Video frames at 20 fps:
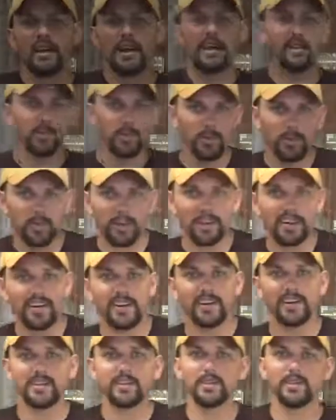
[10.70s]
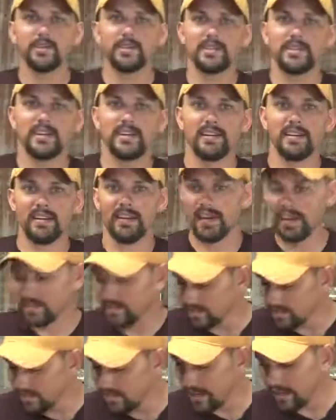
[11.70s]
Hi everyone, Eric Lewis here, and
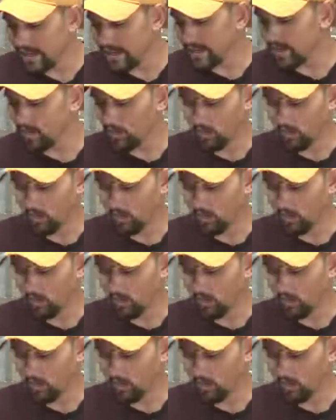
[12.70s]
today